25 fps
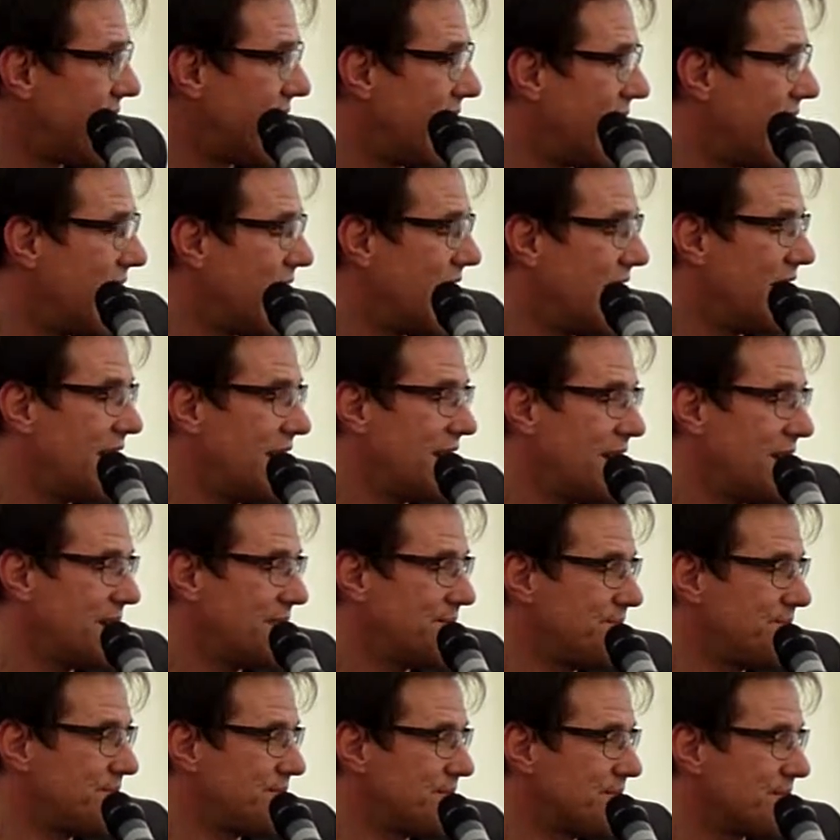
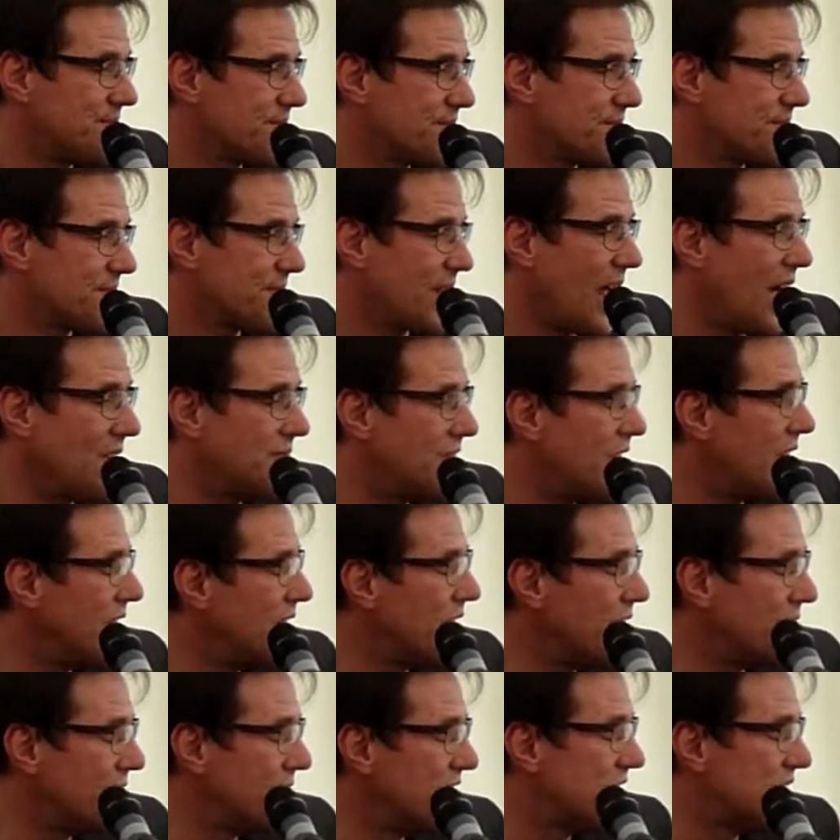
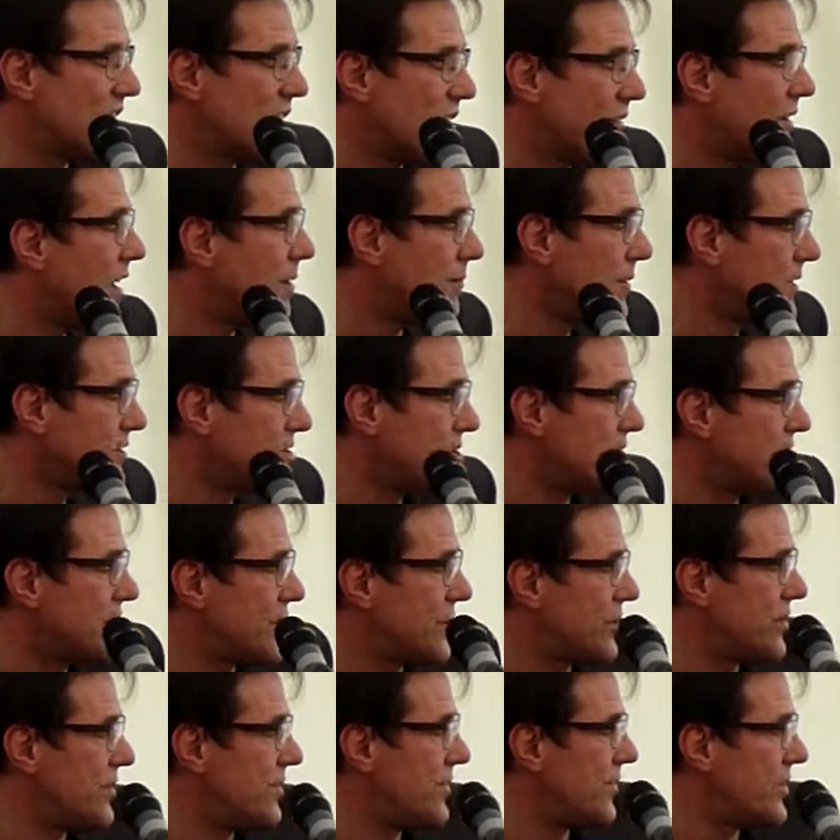No, there's not that much in
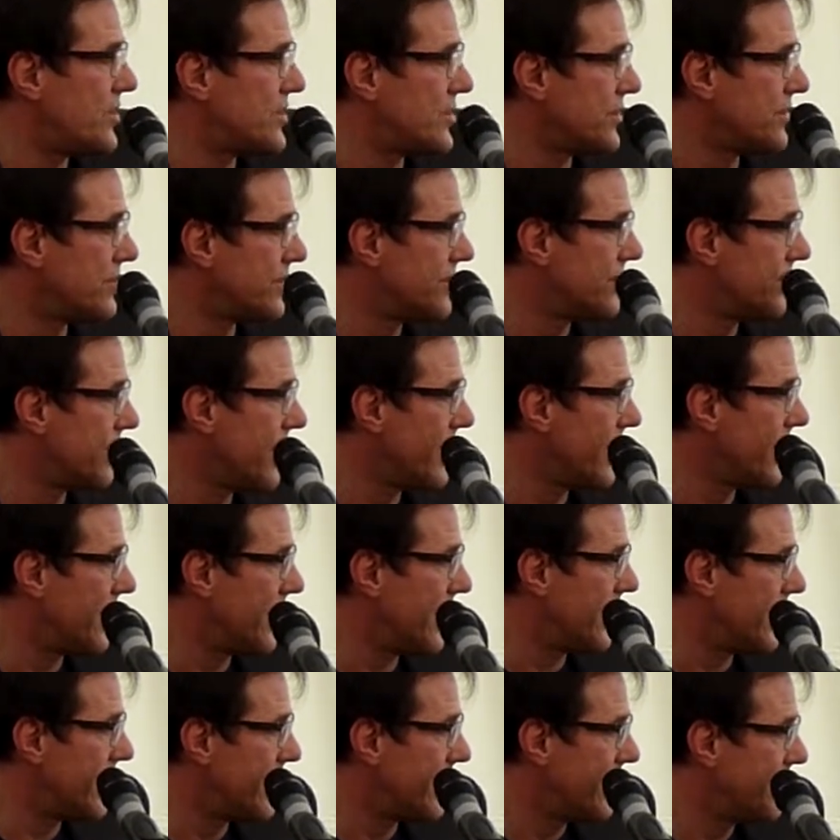Joy Division, really.
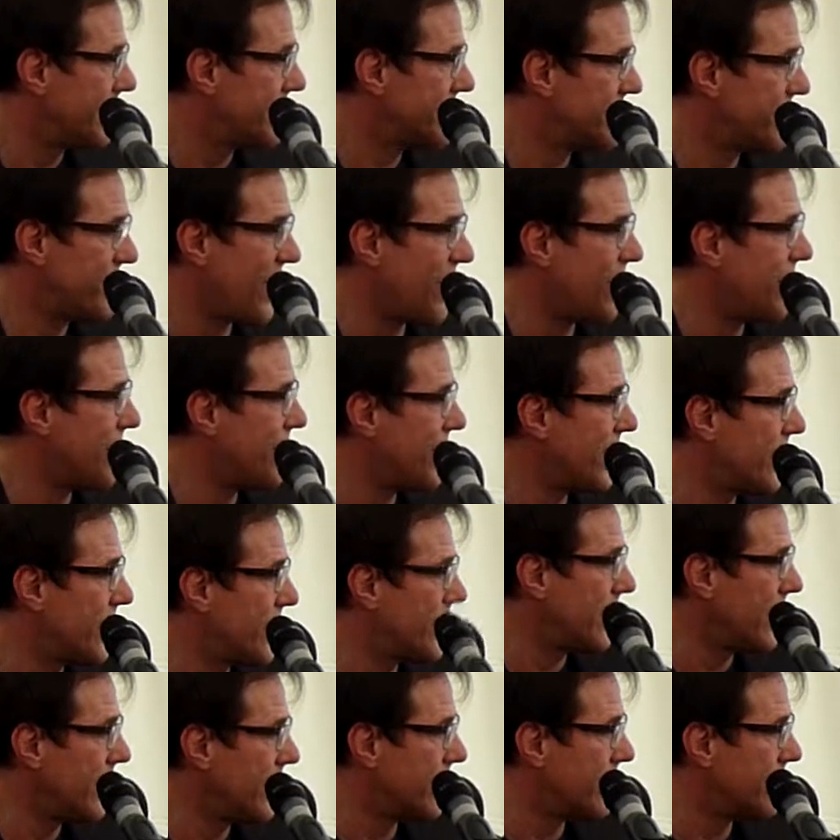There's very, very
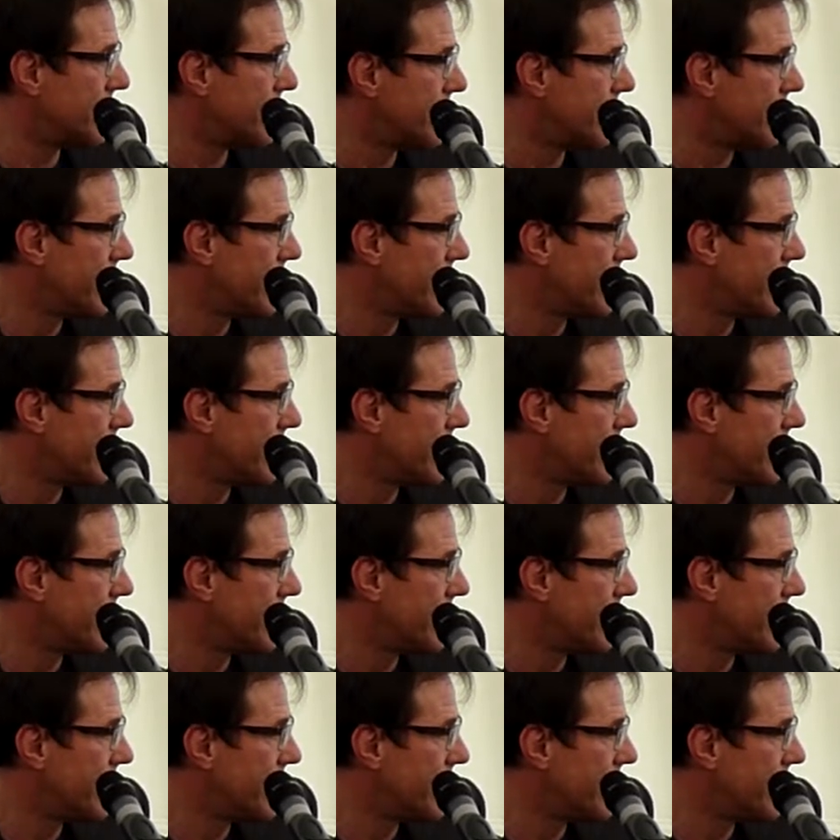little.